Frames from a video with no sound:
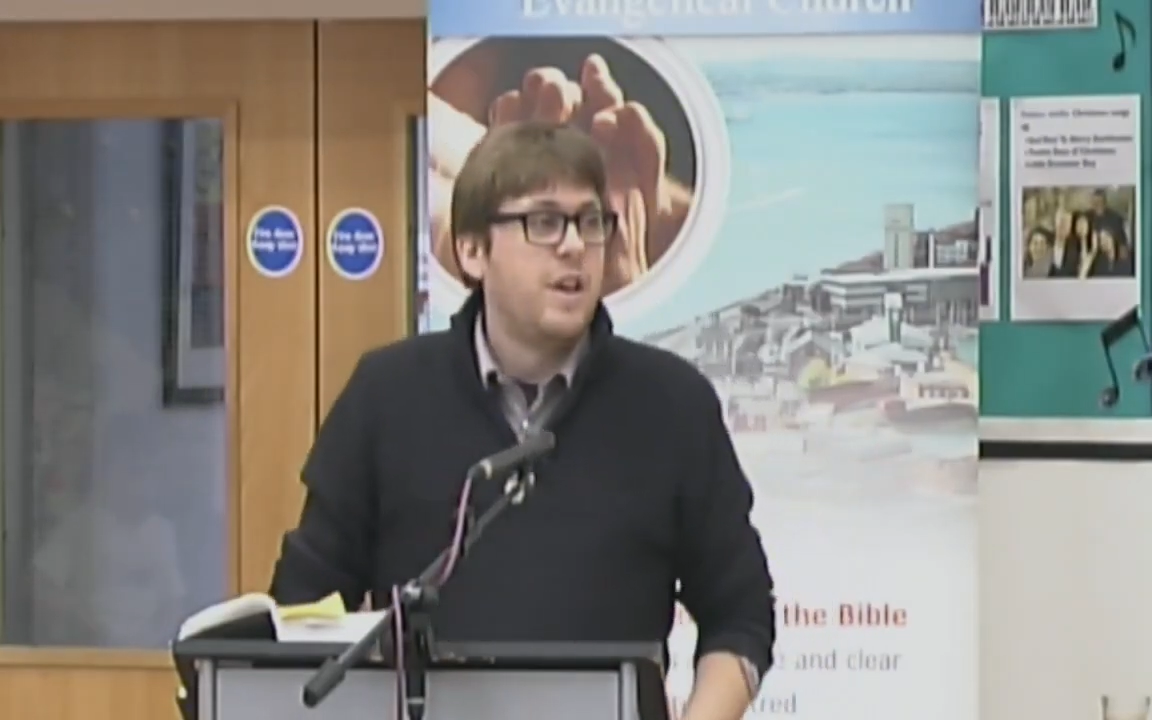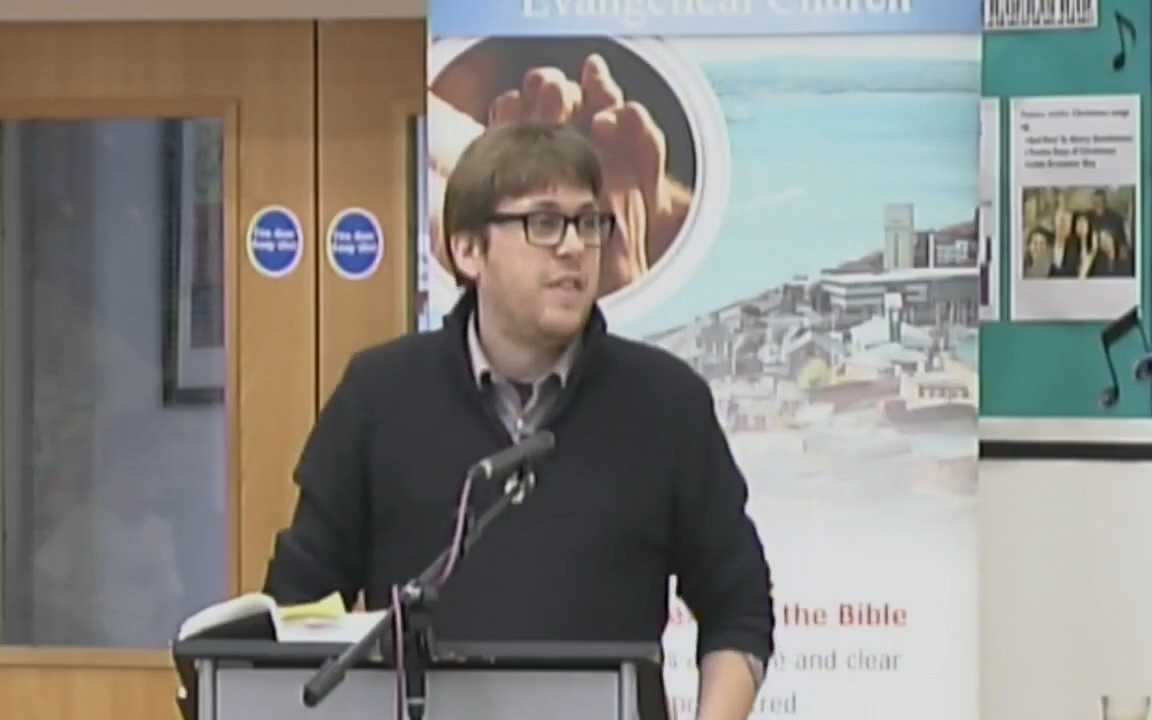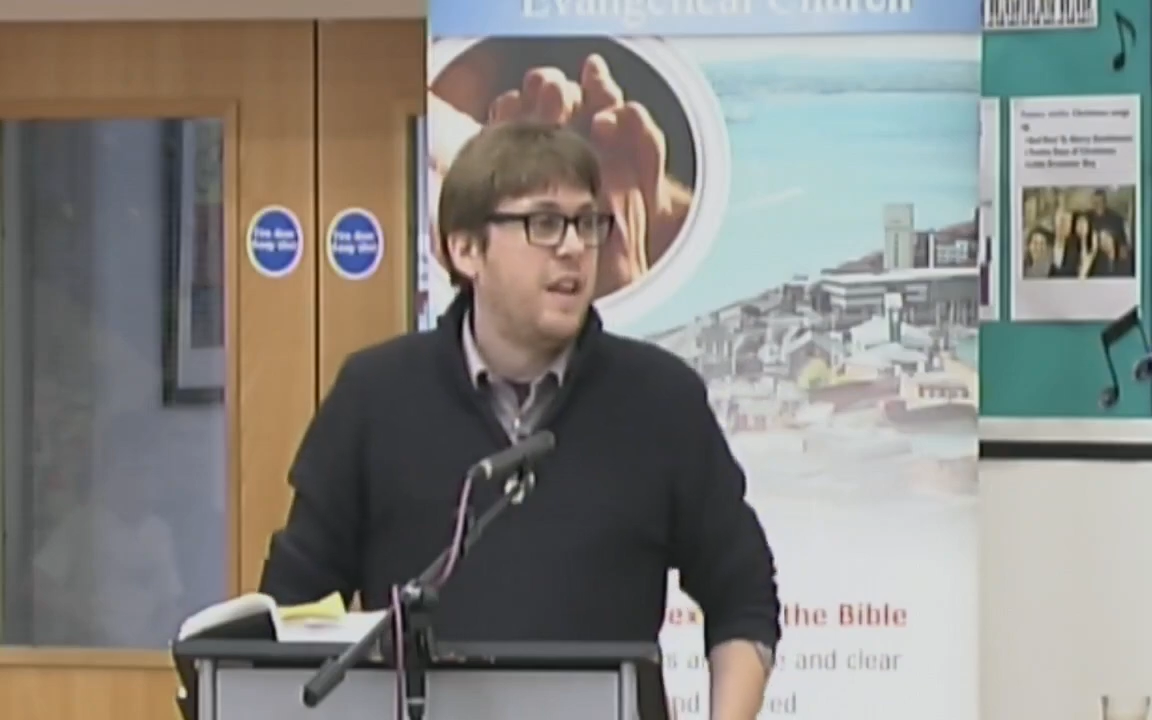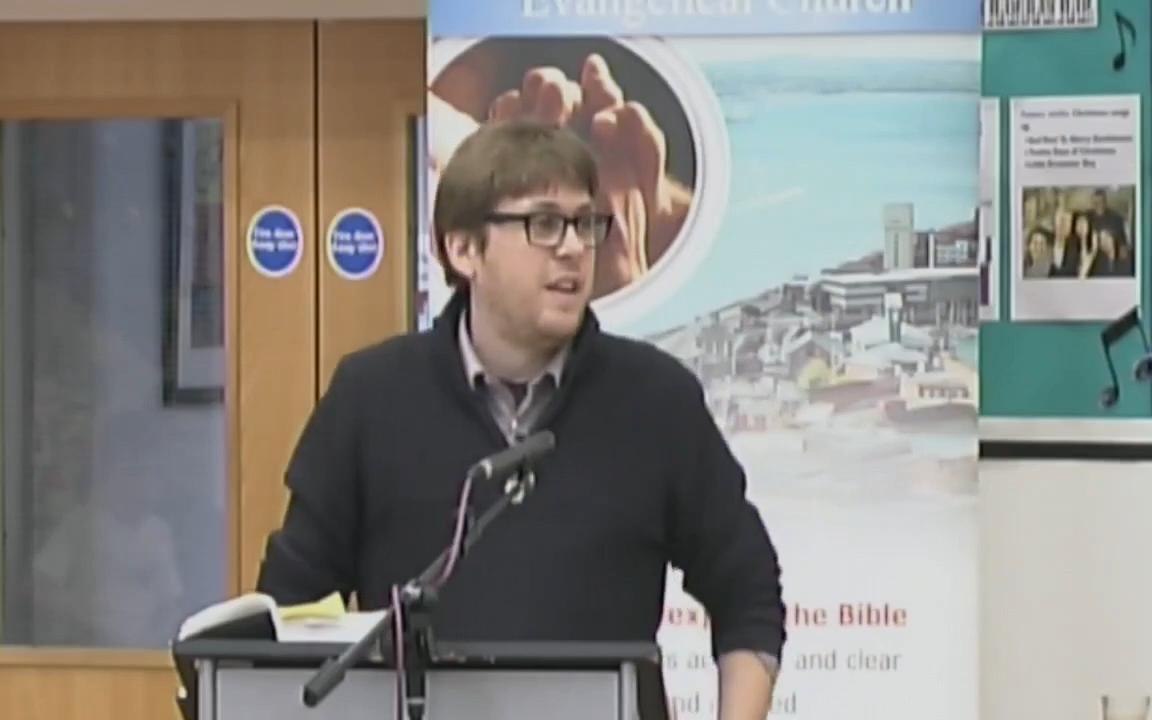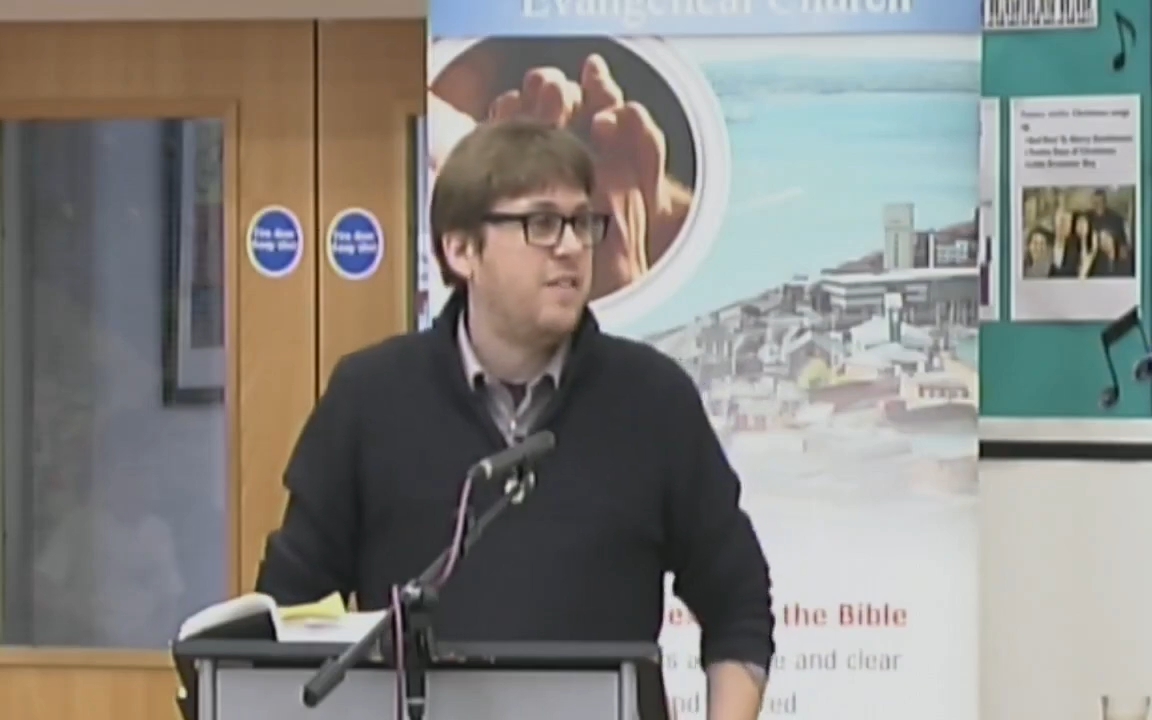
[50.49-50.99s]

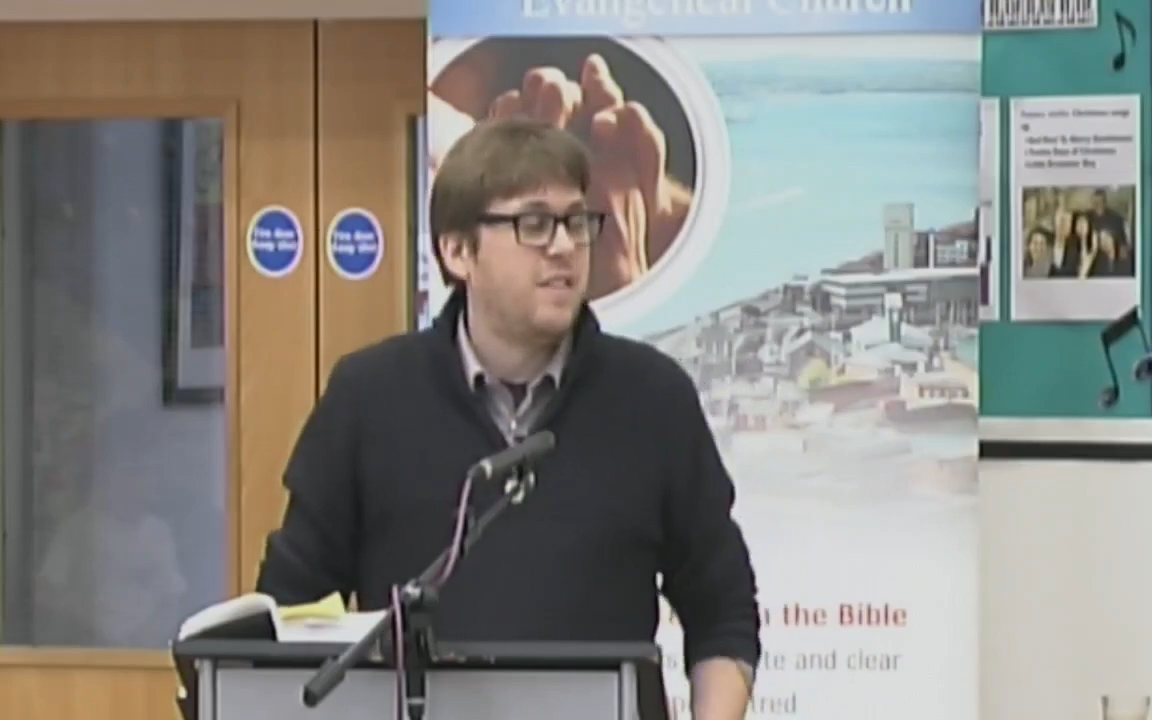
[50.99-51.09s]
they're listening.